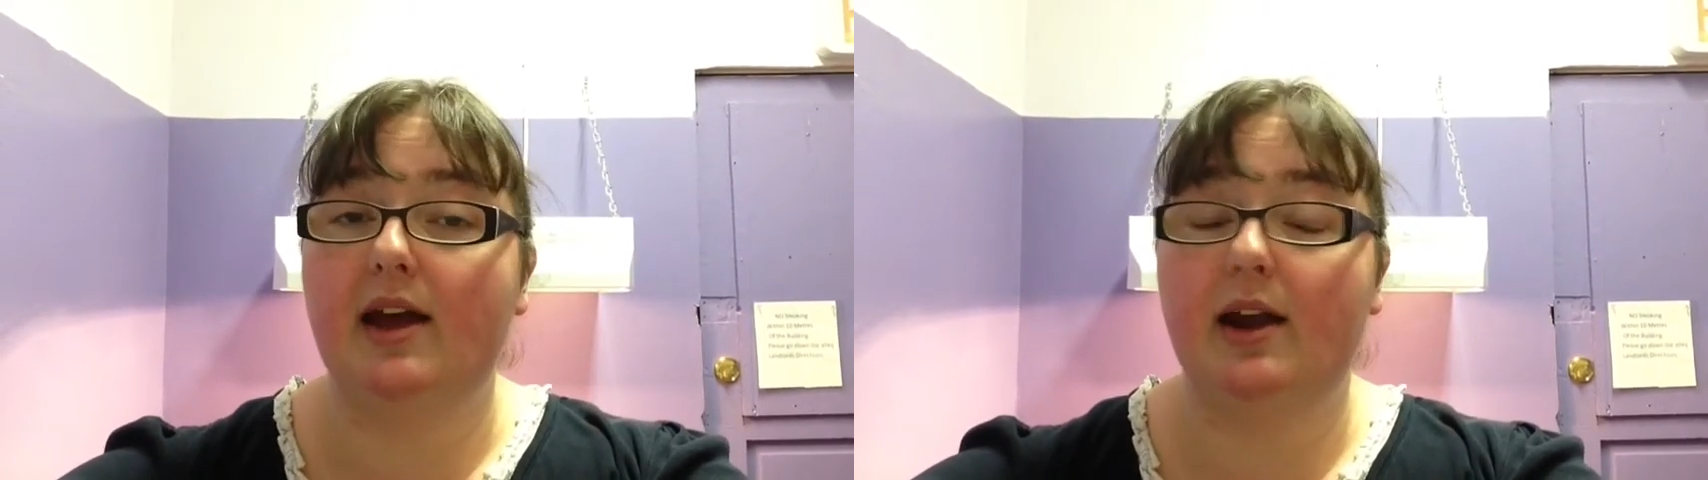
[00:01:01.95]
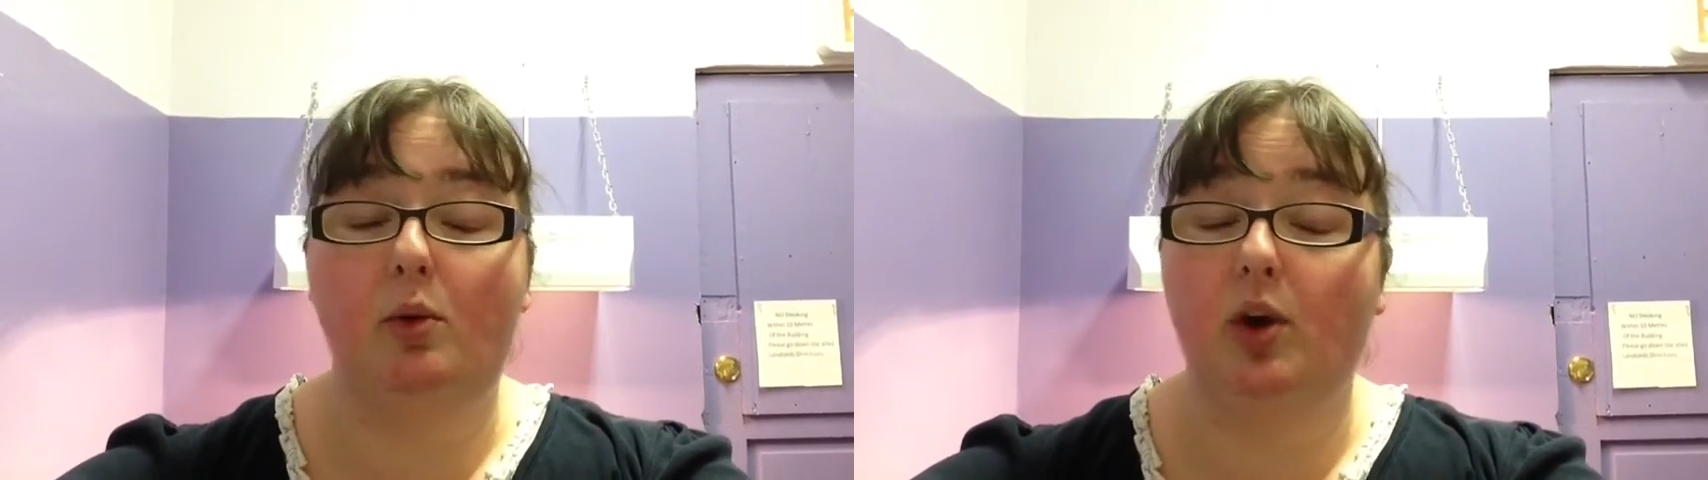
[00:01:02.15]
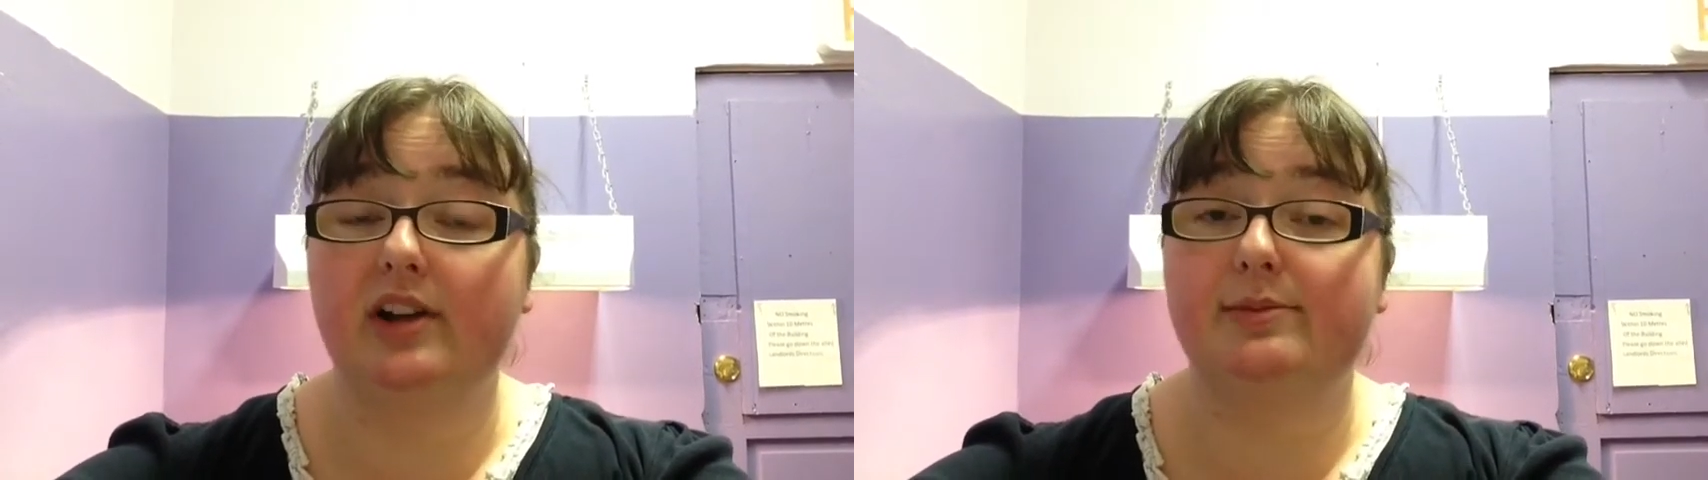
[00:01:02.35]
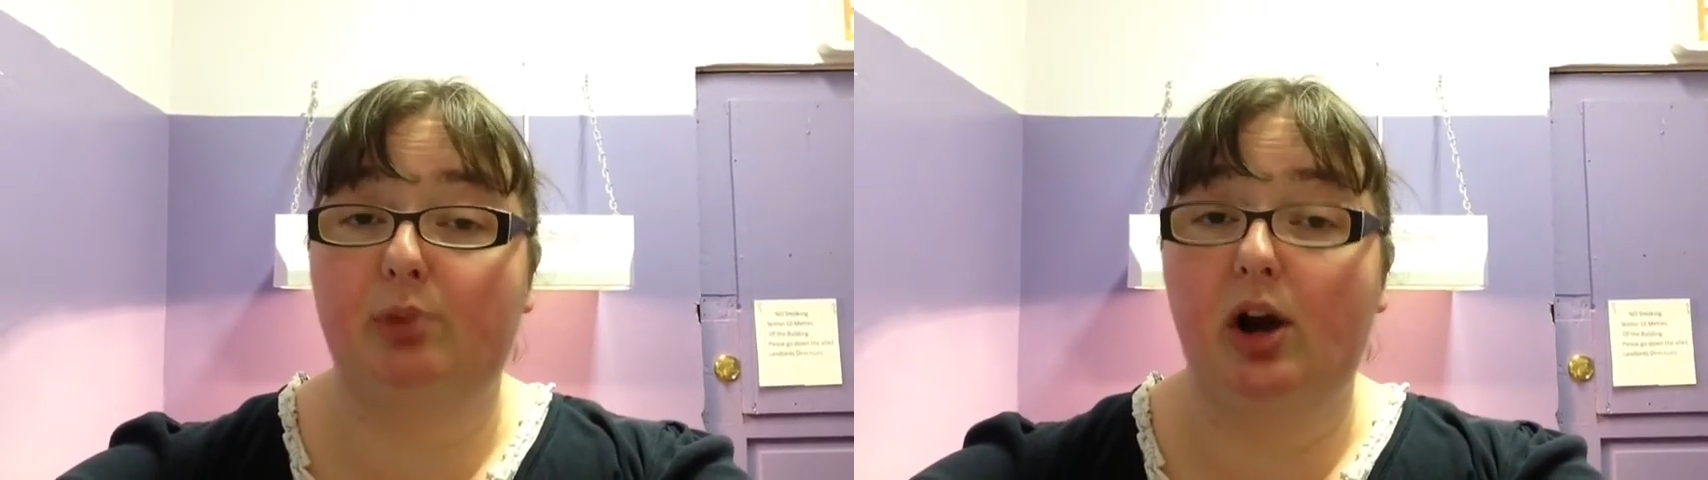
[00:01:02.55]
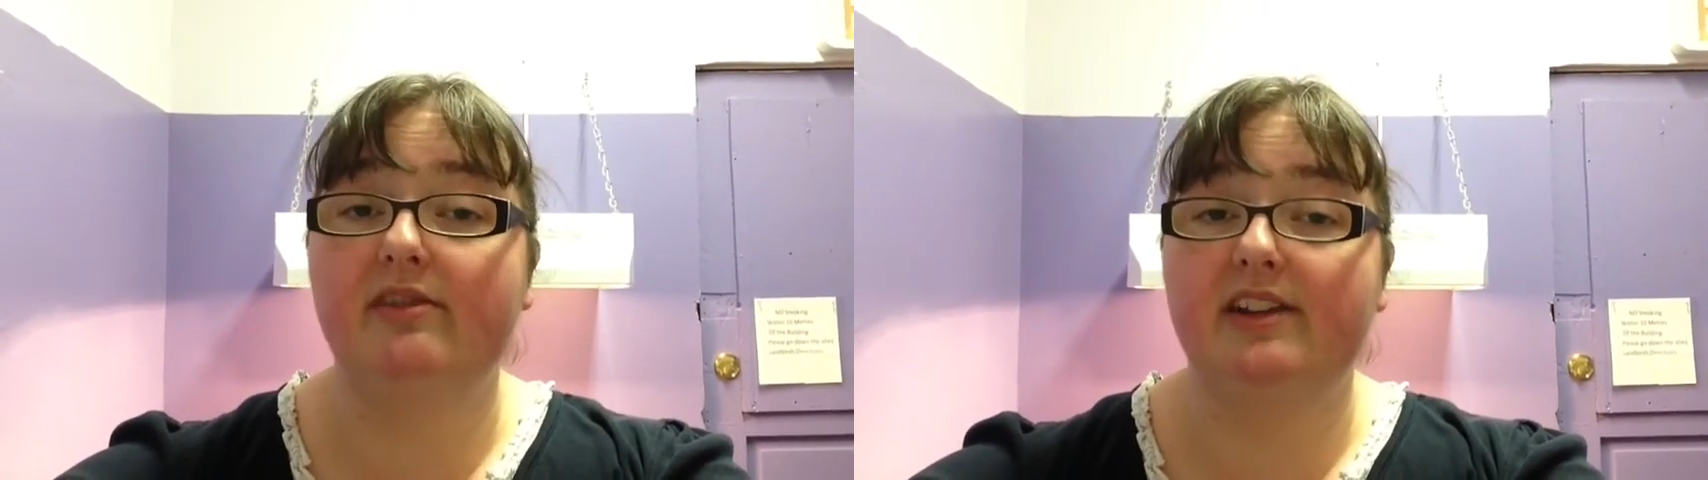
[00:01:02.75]
and it works
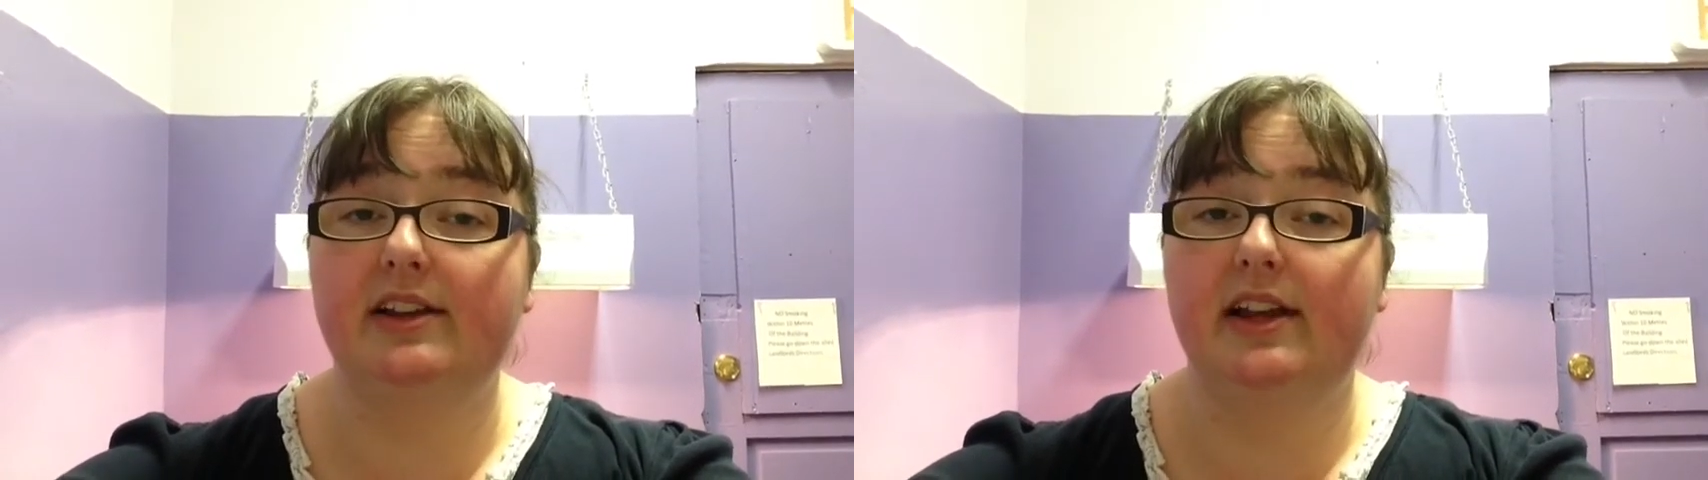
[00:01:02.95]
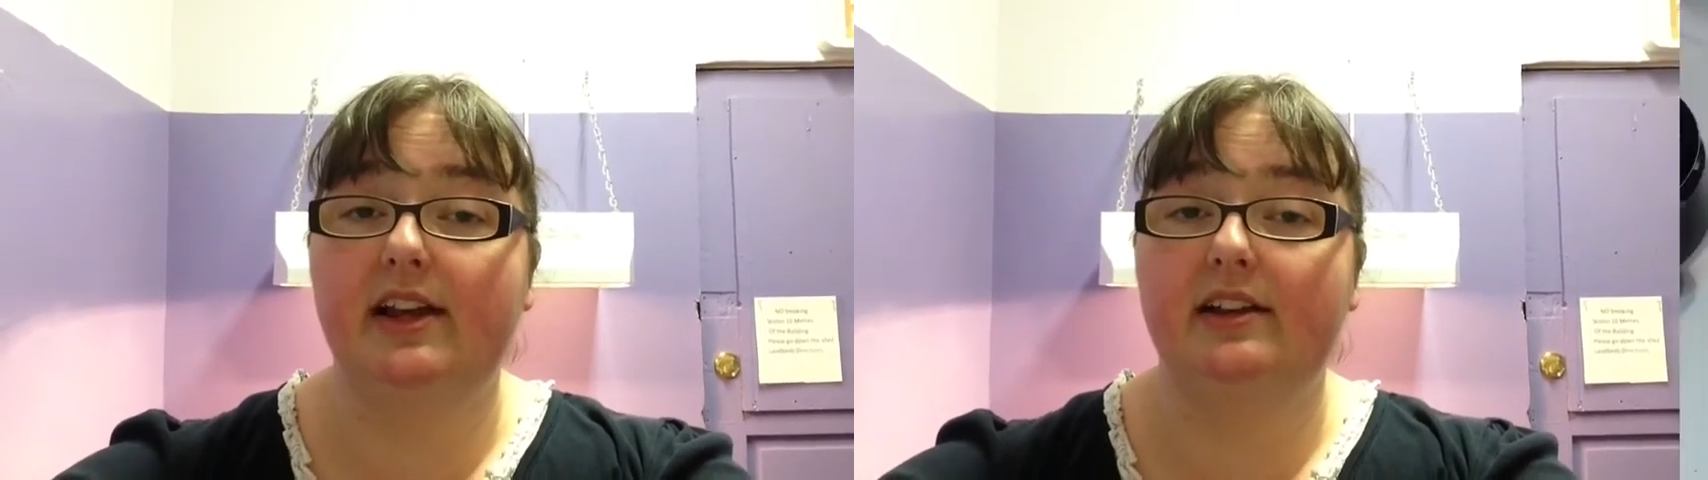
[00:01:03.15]
perfectly.